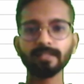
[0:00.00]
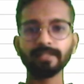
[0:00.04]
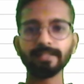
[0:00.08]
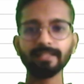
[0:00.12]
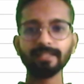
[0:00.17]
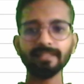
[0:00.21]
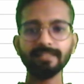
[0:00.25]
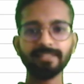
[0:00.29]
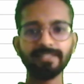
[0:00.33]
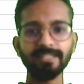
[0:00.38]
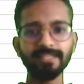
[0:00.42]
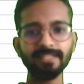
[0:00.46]

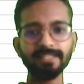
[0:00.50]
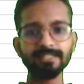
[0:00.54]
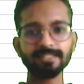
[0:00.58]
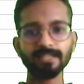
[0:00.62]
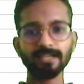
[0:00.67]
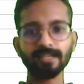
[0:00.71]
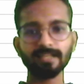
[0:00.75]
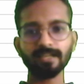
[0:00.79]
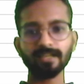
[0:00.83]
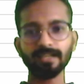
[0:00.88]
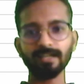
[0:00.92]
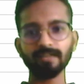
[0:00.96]
these
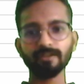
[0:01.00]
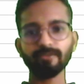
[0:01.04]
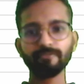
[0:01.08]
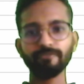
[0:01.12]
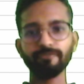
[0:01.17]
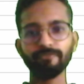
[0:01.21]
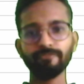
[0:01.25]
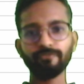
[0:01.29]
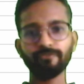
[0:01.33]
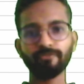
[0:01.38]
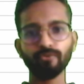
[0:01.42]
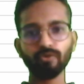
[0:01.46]
are our
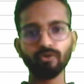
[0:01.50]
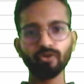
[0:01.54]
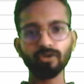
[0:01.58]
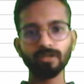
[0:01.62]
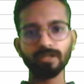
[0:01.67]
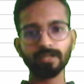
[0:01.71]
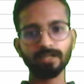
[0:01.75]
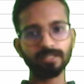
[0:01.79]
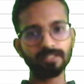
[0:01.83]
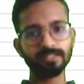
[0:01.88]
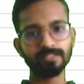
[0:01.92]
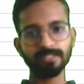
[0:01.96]
4
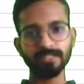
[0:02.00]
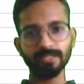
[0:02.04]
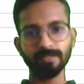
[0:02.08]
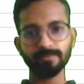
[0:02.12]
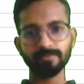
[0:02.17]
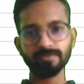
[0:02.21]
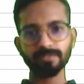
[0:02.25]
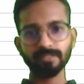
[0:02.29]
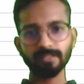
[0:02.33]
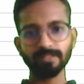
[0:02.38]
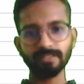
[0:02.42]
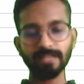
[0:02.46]

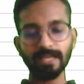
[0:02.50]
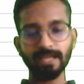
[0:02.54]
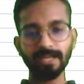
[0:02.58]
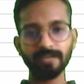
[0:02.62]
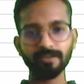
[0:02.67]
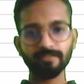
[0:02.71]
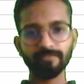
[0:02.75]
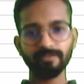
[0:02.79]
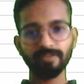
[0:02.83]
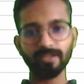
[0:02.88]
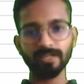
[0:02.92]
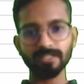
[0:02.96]
concepts
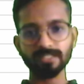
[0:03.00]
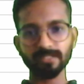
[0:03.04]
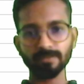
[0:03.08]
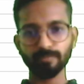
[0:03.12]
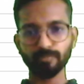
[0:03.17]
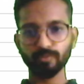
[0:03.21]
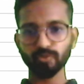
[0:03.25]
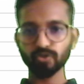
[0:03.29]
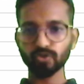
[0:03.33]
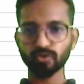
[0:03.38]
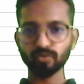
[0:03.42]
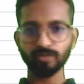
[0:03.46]
that we are
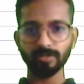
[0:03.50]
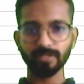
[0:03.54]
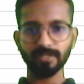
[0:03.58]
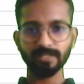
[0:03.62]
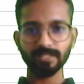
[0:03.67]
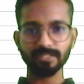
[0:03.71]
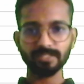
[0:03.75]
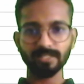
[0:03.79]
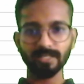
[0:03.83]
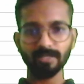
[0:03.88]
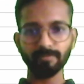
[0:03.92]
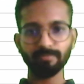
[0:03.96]
supposed to
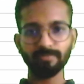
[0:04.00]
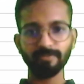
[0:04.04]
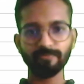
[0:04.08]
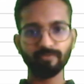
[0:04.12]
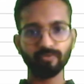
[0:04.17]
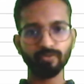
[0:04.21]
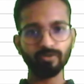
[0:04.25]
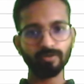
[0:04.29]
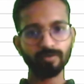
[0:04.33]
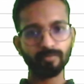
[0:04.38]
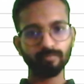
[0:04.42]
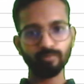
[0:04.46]
understand
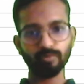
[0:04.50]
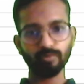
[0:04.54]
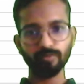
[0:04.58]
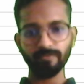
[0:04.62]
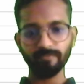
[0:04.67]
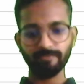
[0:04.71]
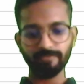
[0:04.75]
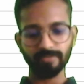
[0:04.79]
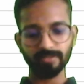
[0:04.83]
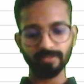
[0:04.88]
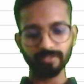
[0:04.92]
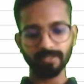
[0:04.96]
before
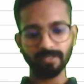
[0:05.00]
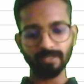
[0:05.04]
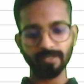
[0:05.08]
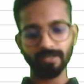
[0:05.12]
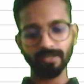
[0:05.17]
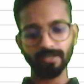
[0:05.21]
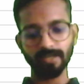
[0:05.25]
moving further.